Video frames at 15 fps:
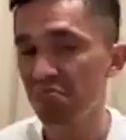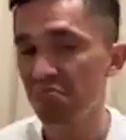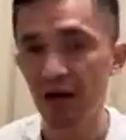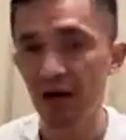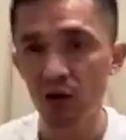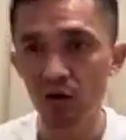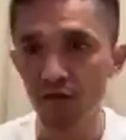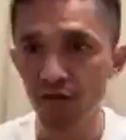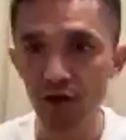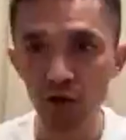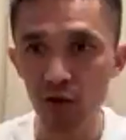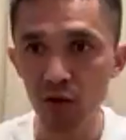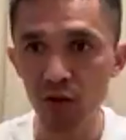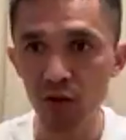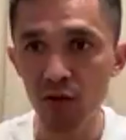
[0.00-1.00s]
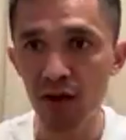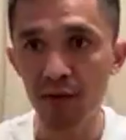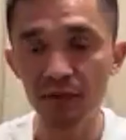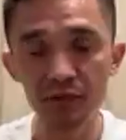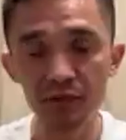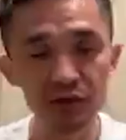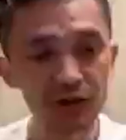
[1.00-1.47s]
I don't feel hollow.
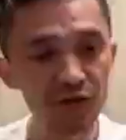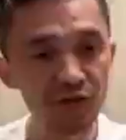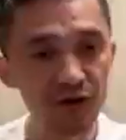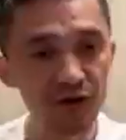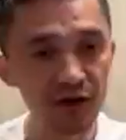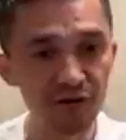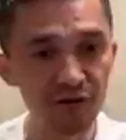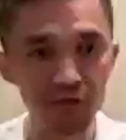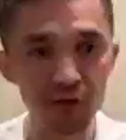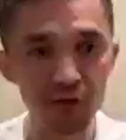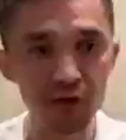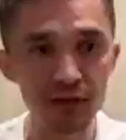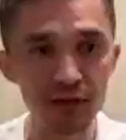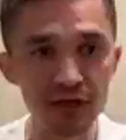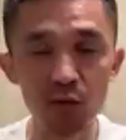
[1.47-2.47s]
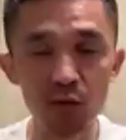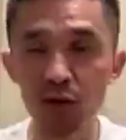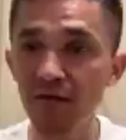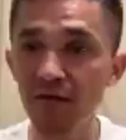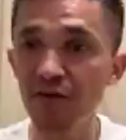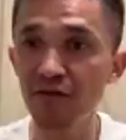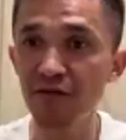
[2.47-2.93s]
I'm just very fortunate.
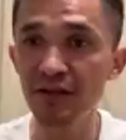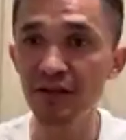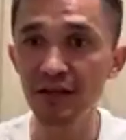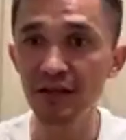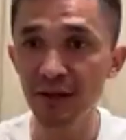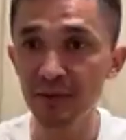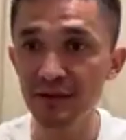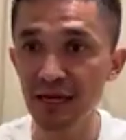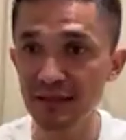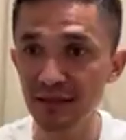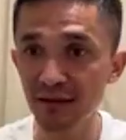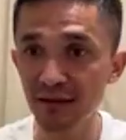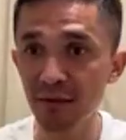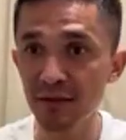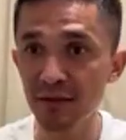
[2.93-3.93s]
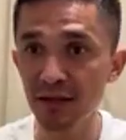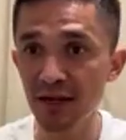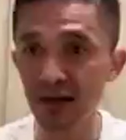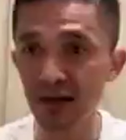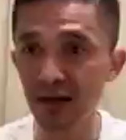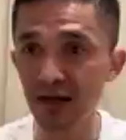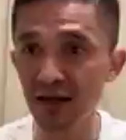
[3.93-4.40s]
150 games. That's a number that I
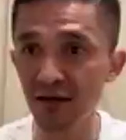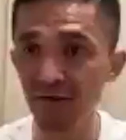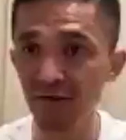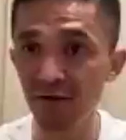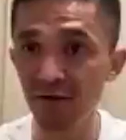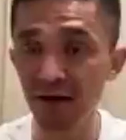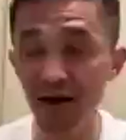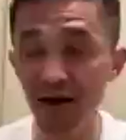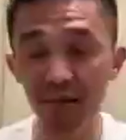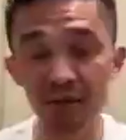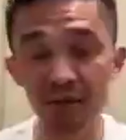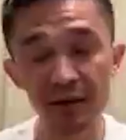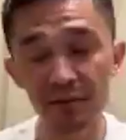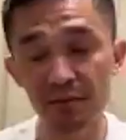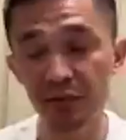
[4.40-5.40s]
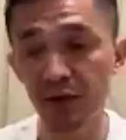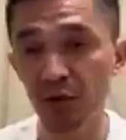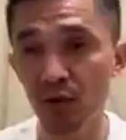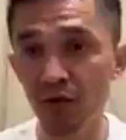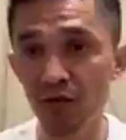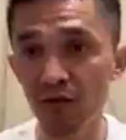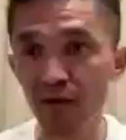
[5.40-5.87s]
really love and I'm proud
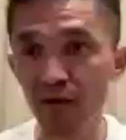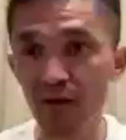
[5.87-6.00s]
of.